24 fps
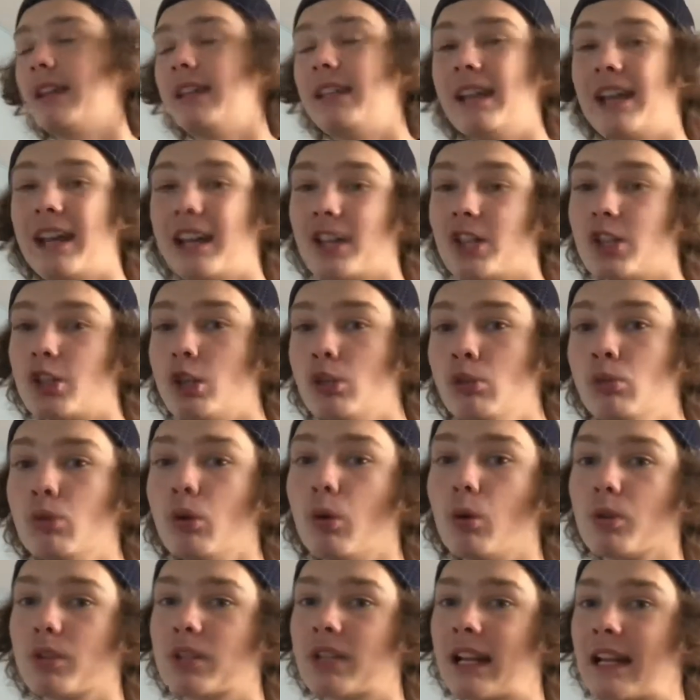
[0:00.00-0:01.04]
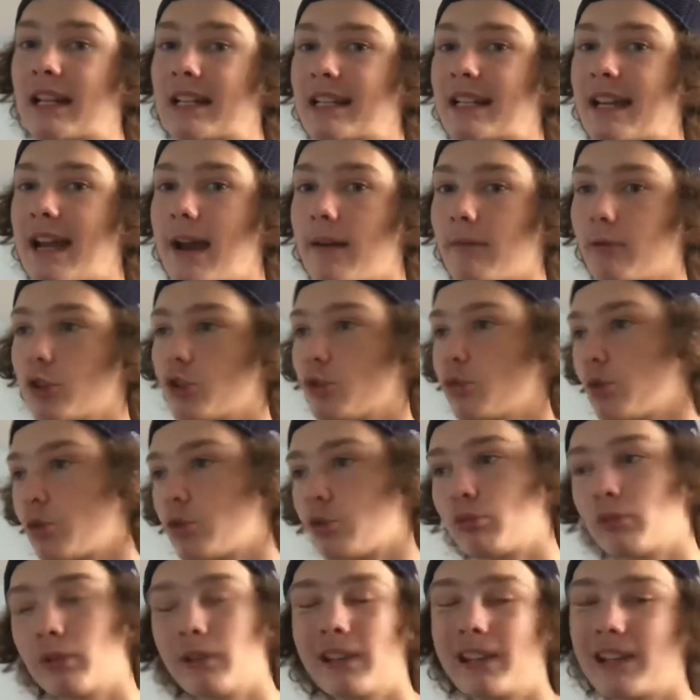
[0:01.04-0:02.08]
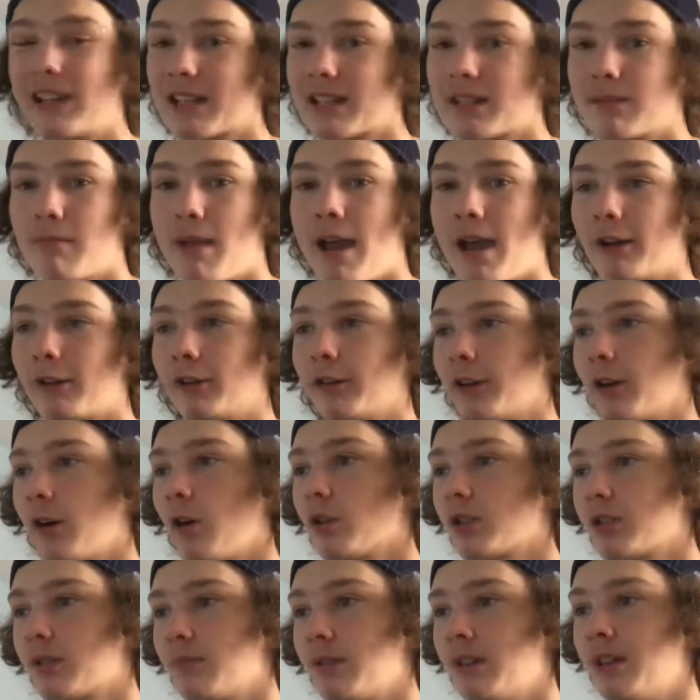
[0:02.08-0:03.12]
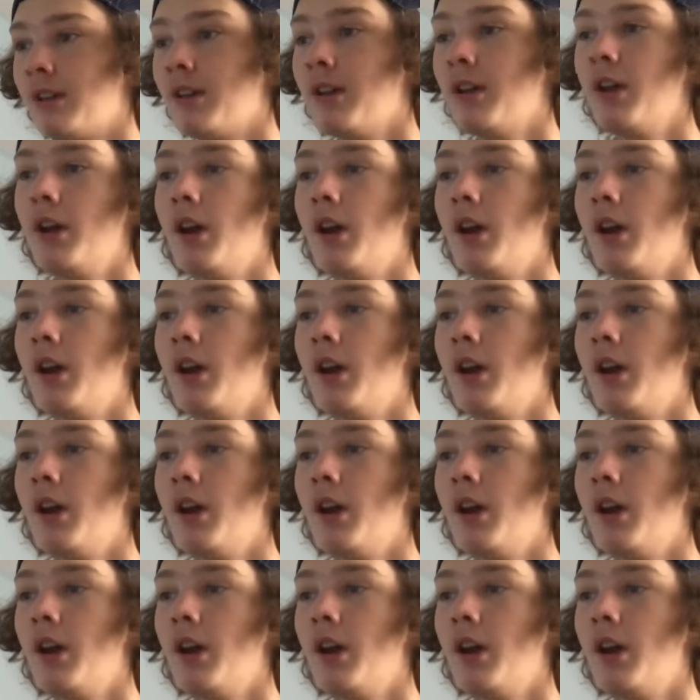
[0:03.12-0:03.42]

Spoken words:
He had a 2 goals against average, which really doesn't matter at all to me.